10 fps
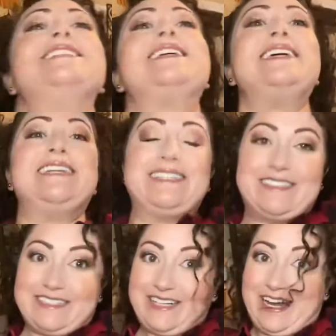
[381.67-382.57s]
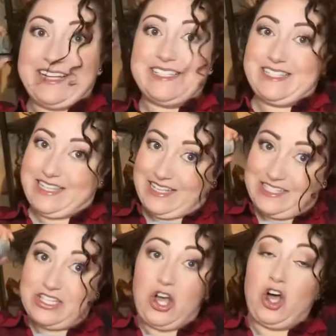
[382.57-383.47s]
it, guys.
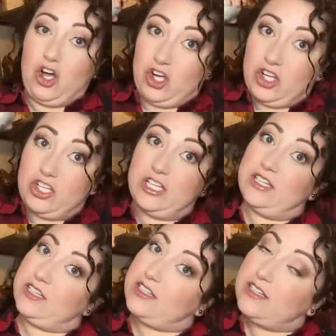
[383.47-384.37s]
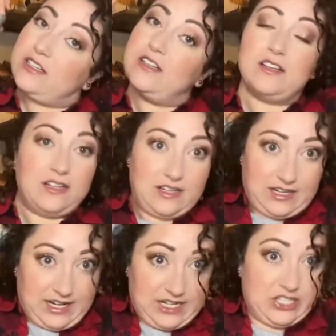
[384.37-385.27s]
That's all
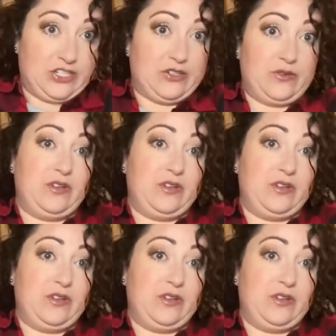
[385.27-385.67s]
I do